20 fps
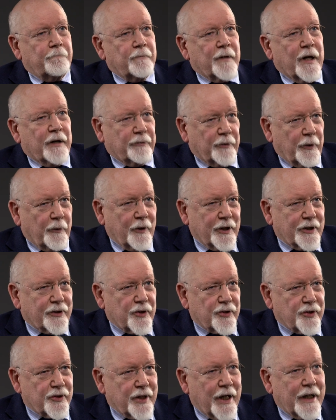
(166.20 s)
If we want
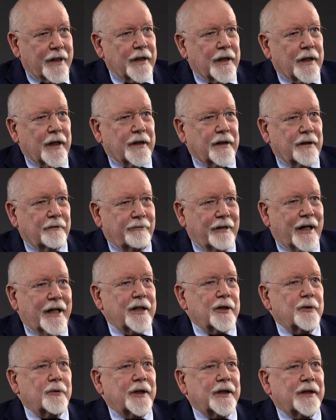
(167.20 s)
to study and
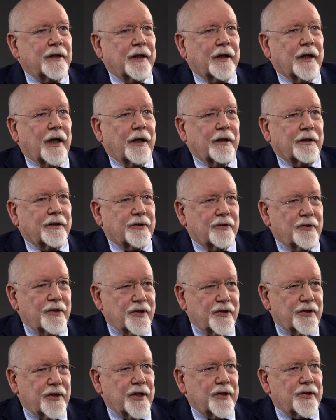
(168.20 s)
evaluate the
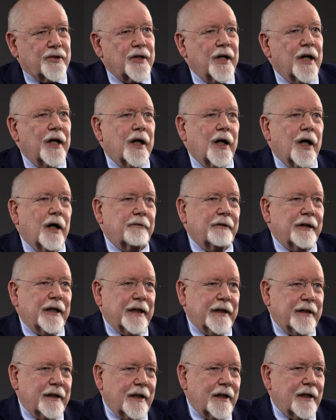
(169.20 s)
characteristics of L
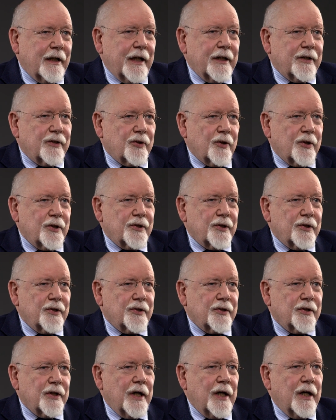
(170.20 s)
E D light
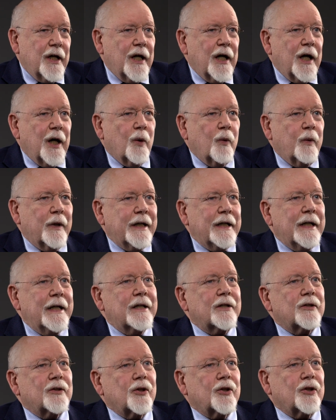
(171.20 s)
sources, we
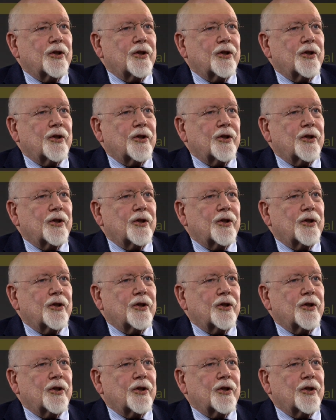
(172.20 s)
need to